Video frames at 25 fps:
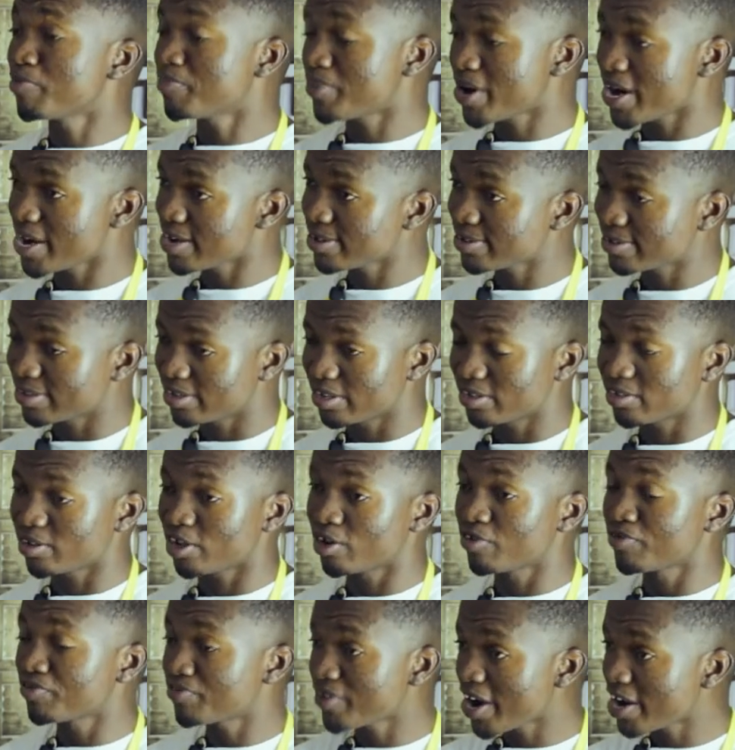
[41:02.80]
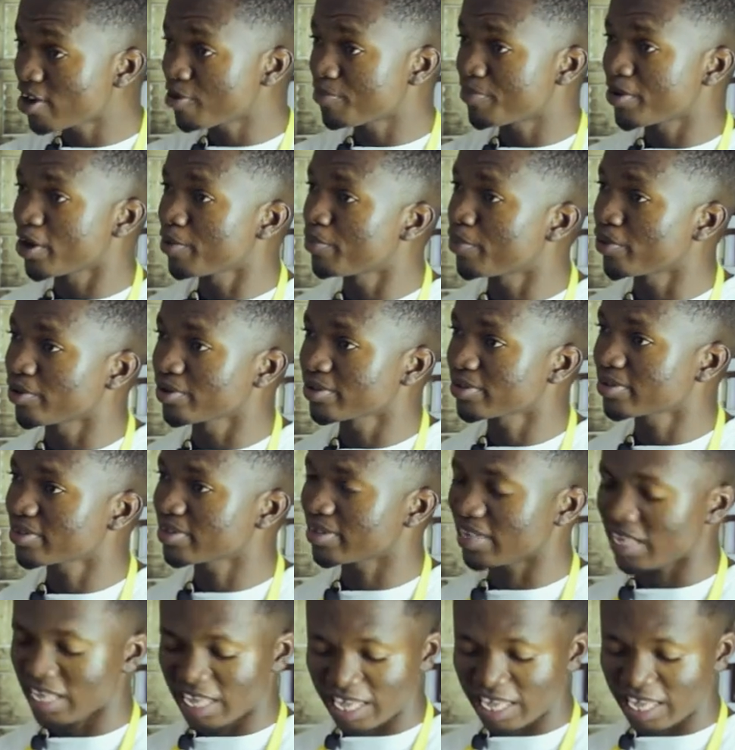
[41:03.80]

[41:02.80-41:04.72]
passionate and you find a purpose,